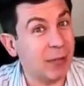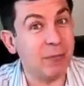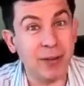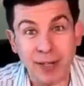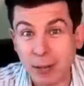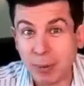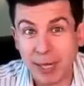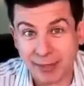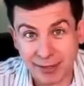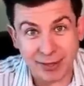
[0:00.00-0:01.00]
a very
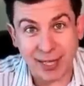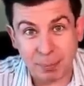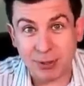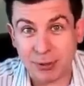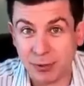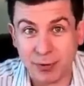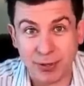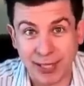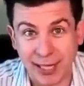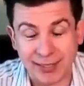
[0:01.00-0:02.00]
bad thing to happen to you if you're
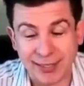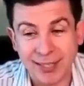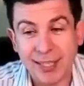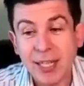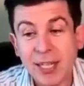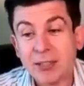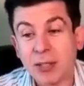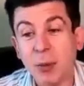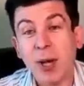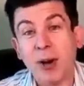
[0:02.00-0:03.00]
a cat. Yeah.
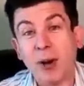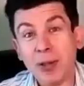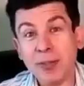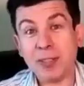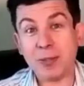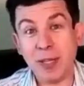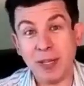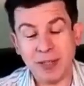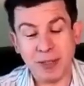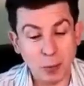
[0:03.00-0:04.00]
So all of this
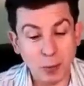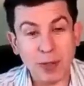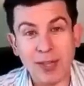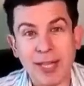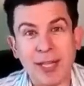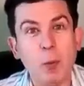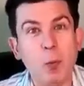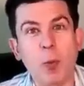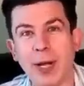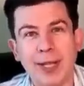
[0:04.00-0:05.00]
like
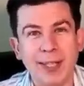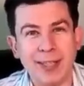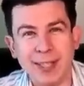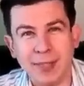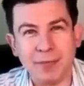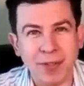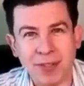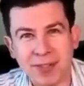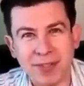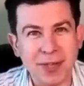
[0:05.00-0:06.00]
wicked,
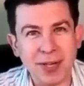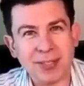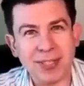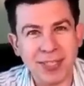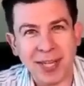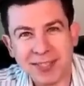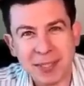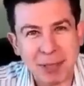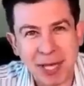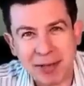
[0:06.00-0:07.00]
evil, naughty
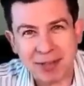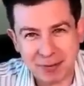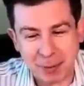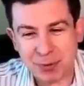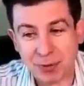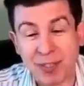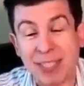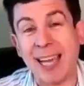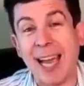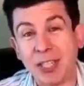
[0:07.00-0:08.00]
hunting behavior we are observing is
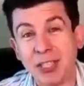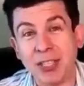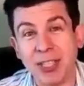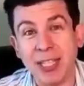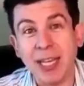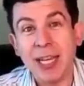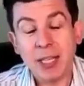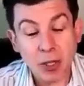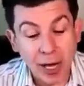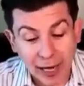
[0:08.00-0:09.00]
actually
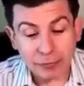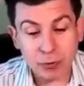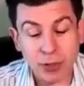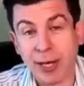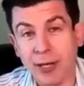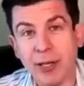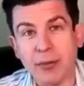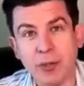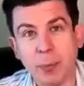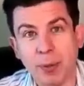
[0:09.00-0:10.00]
you have to tire
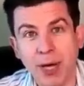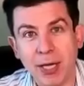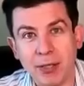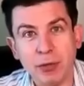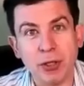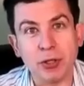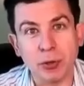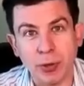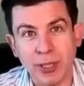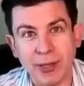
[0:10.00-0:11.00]
out your prey. You have to
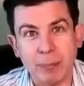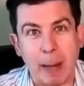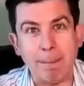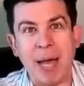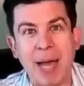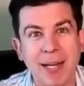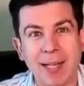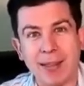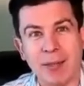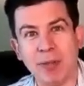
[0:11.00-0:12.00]
disorient them by batting
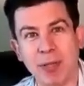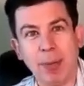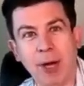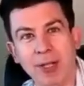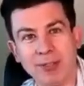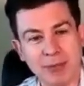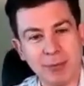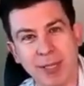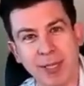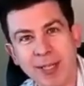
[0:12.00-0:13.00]
at them with paws. That's
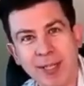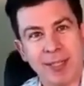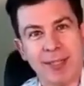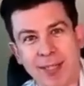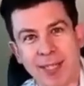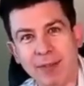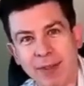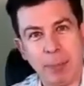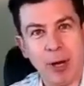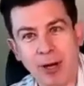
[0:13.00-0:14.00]
why they give mm. it the
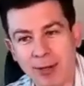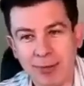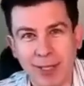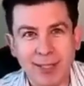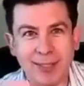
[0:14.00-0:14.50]
paw, right?